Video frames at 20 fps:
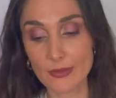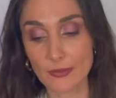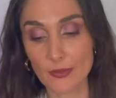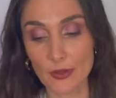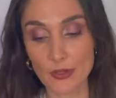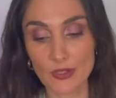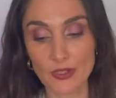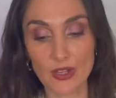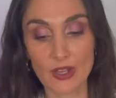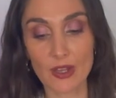
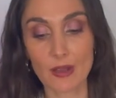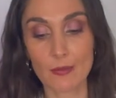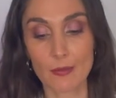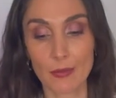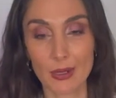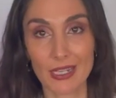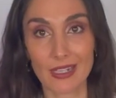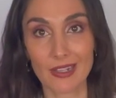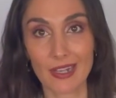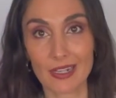versa,
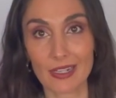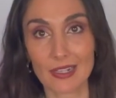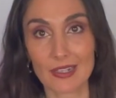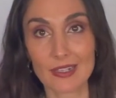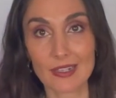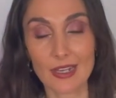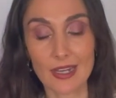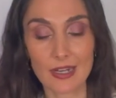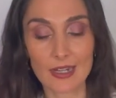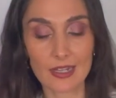but like I
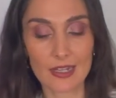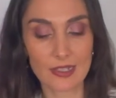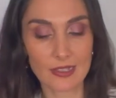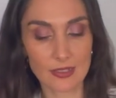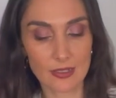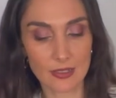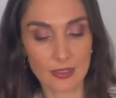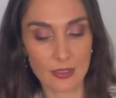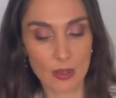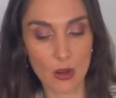said, it's
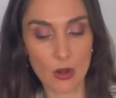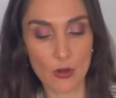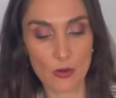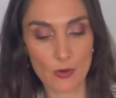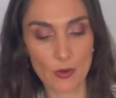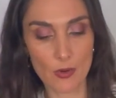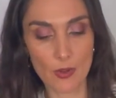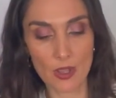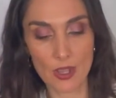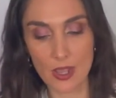slow.
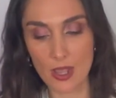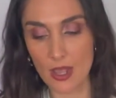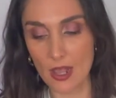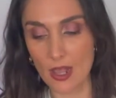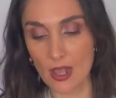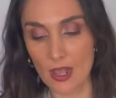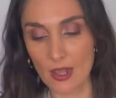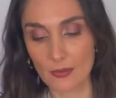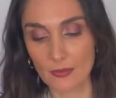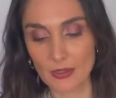
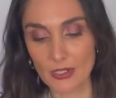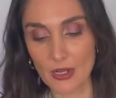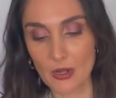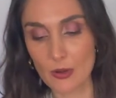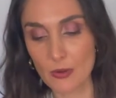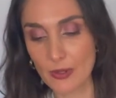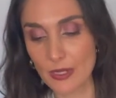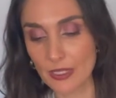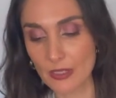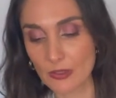Tell
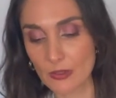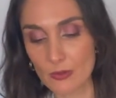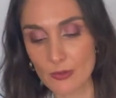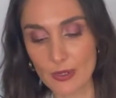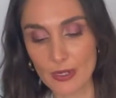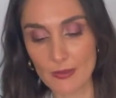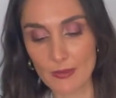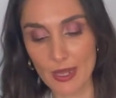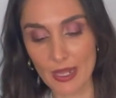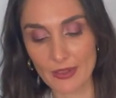me a little
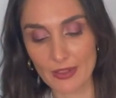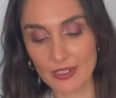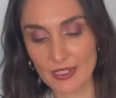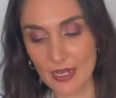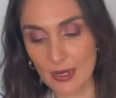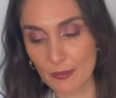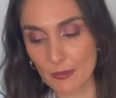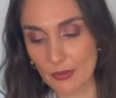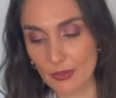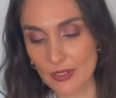bit about the
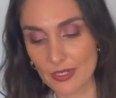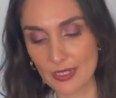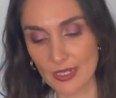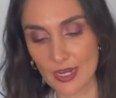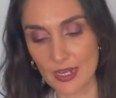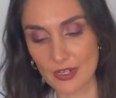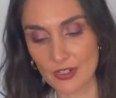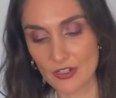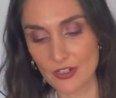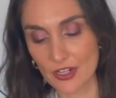Temperance
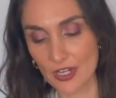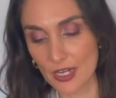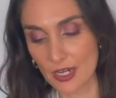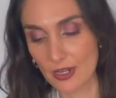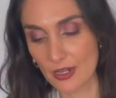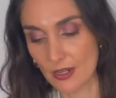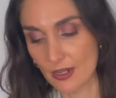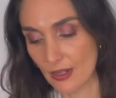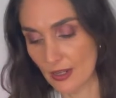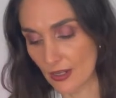energy.
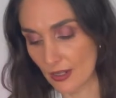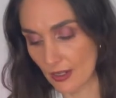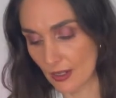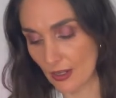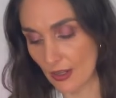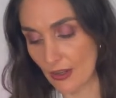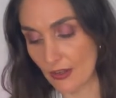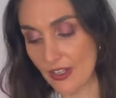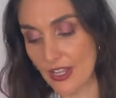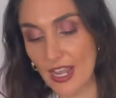
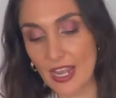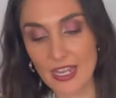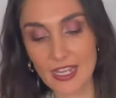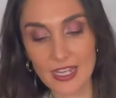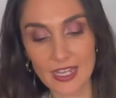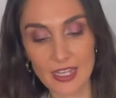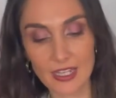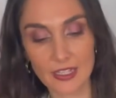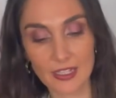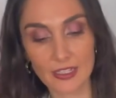Okay,
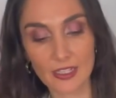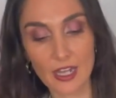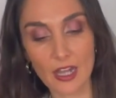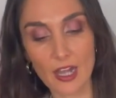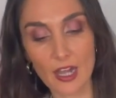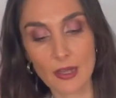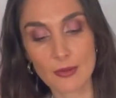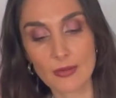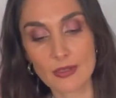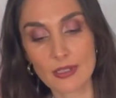King of
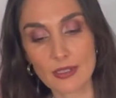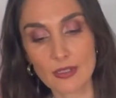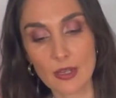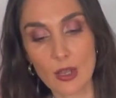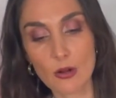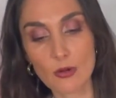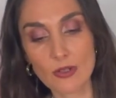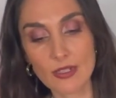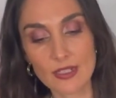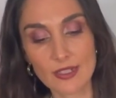Cups,
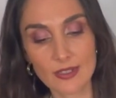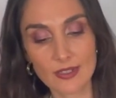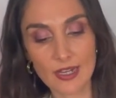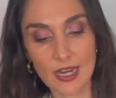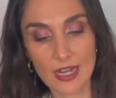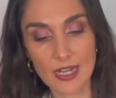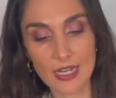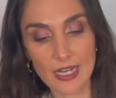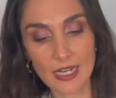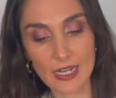slow and
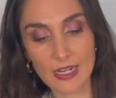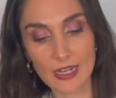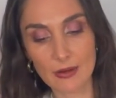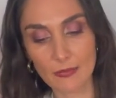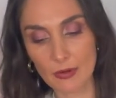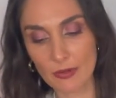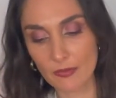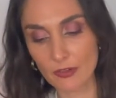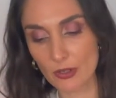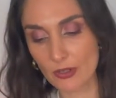steady, and
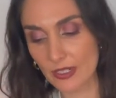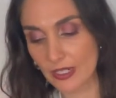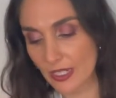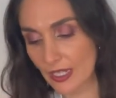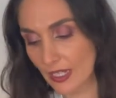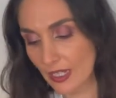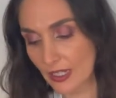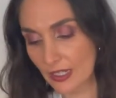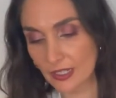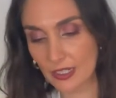we've got a
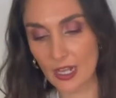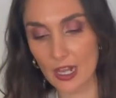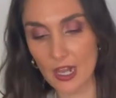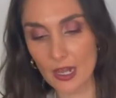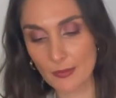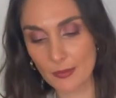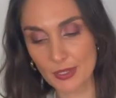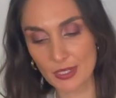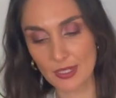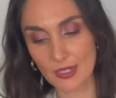King of
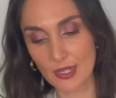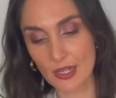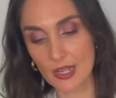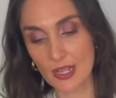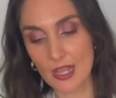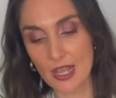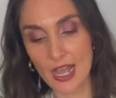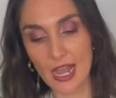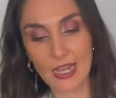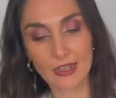Cups
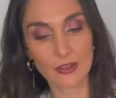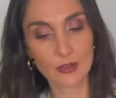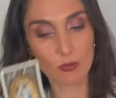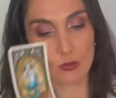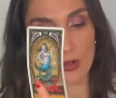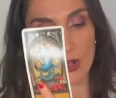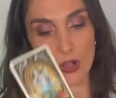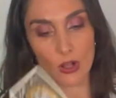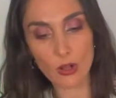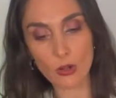and the
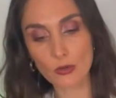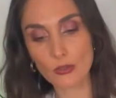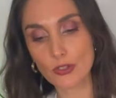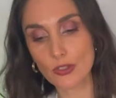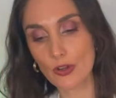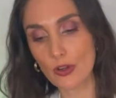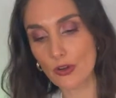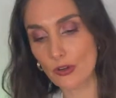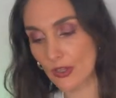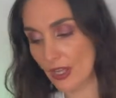World.
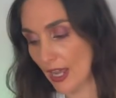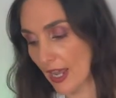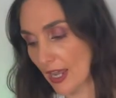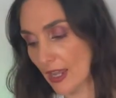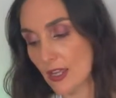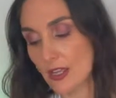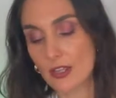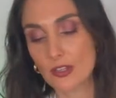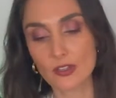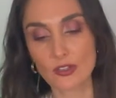
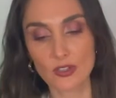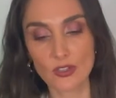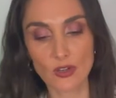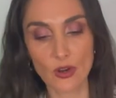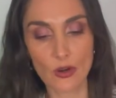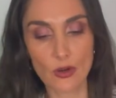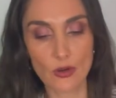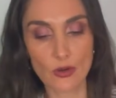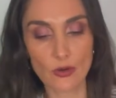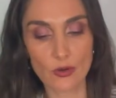Okay,
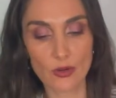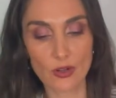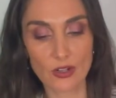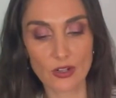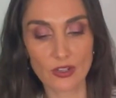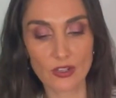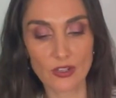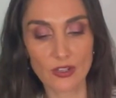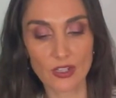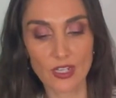so
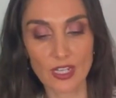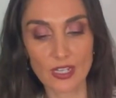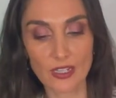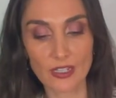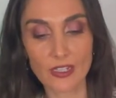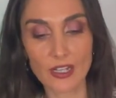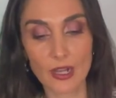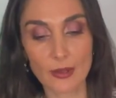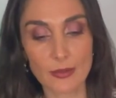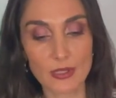King
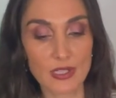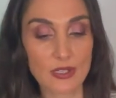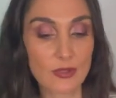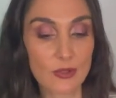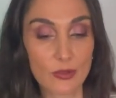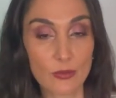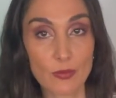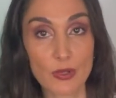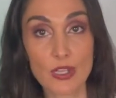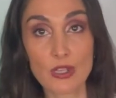of Cups, this
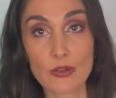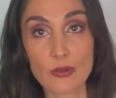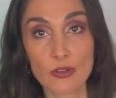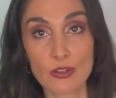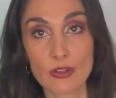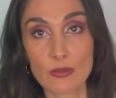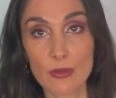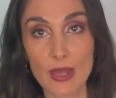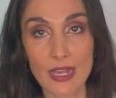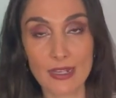could be you and
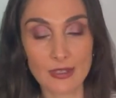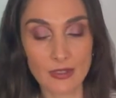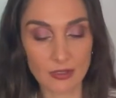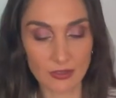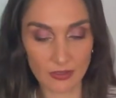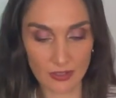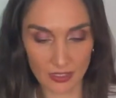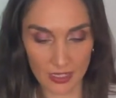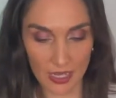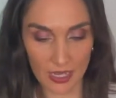your
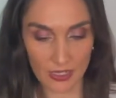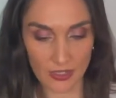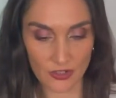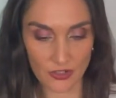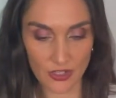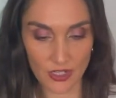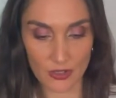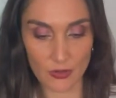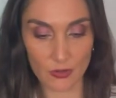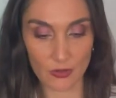masculine
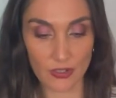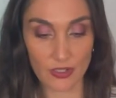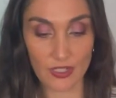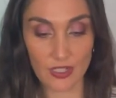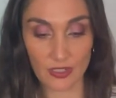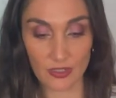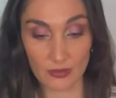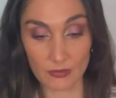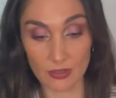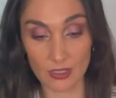energy, or you're
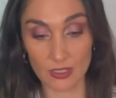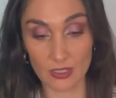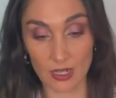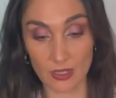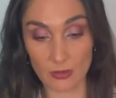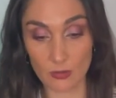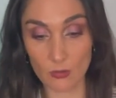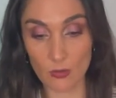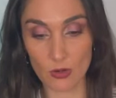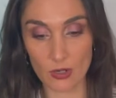dealing with
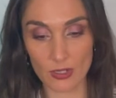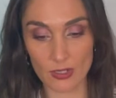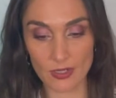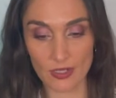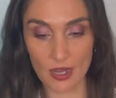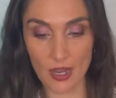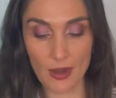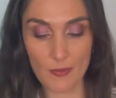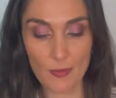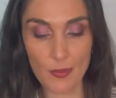another water
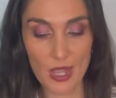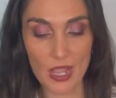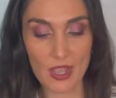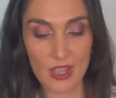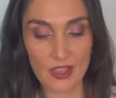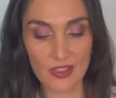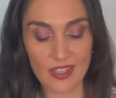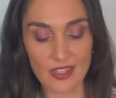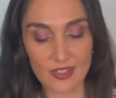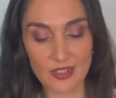sign.
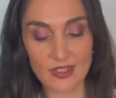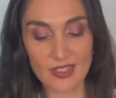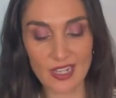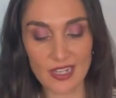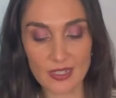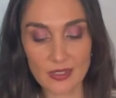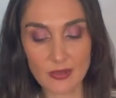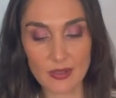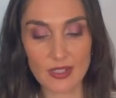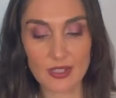There's a
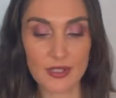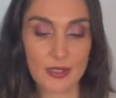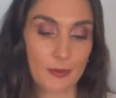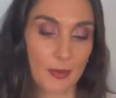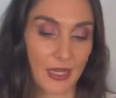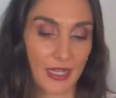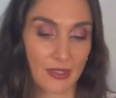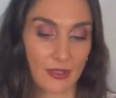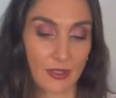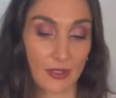sense of things
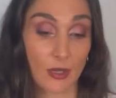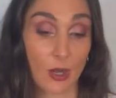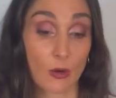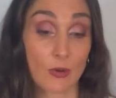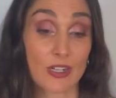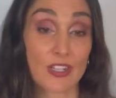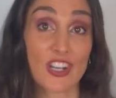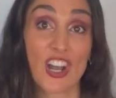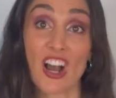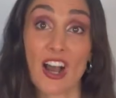being slow
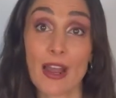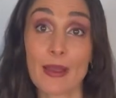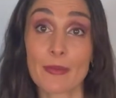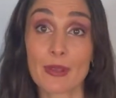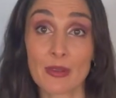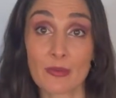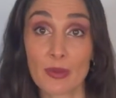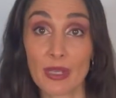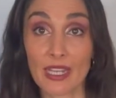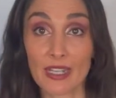and
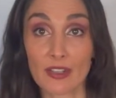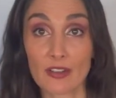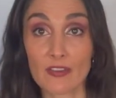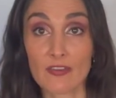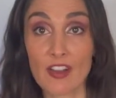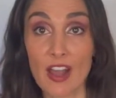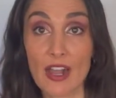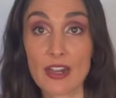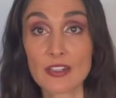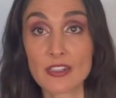timing being a
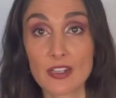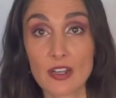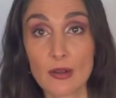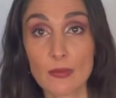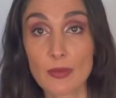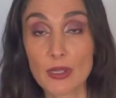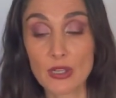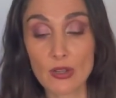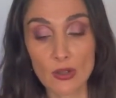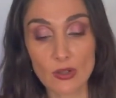factor,
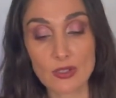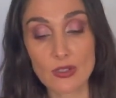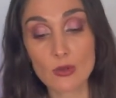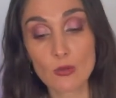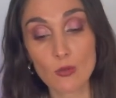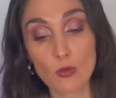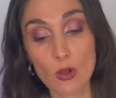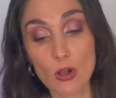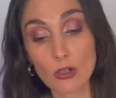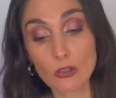because the
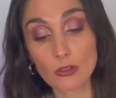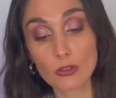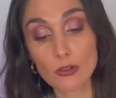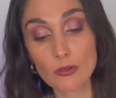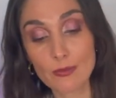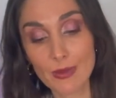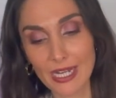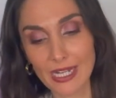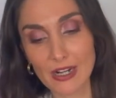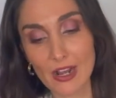World could
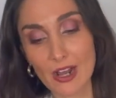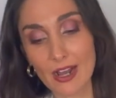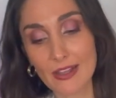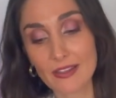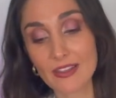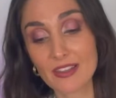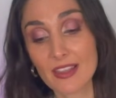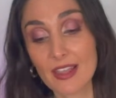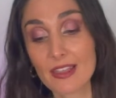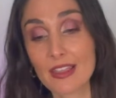mean
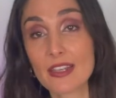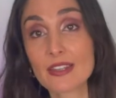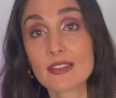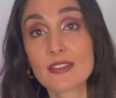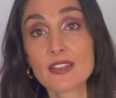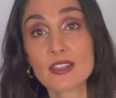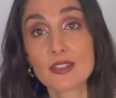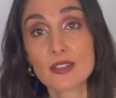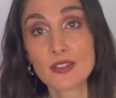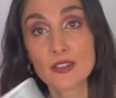either that there's
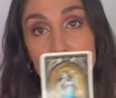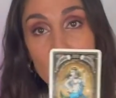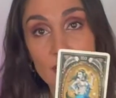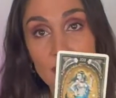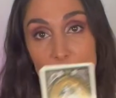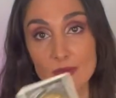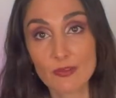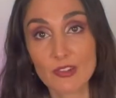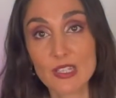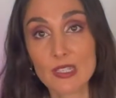
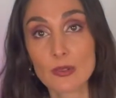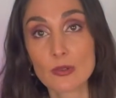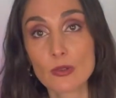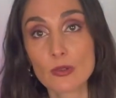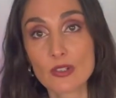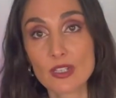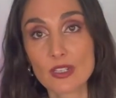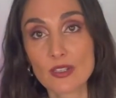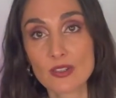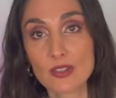distance, physical
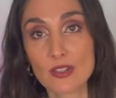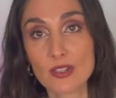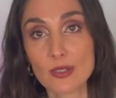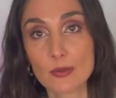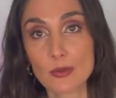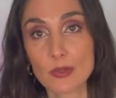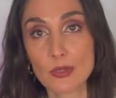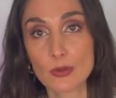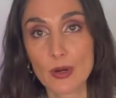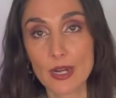distance
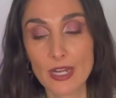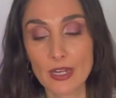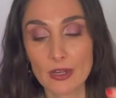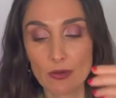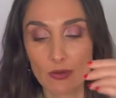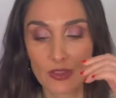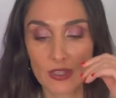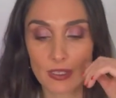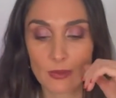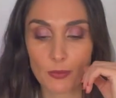between you
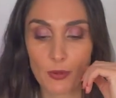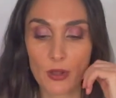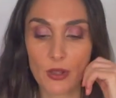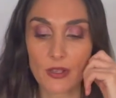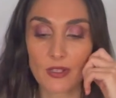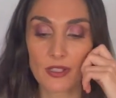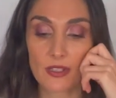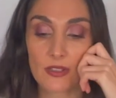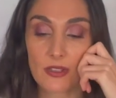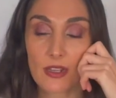and this
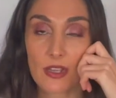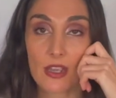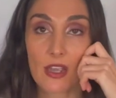person,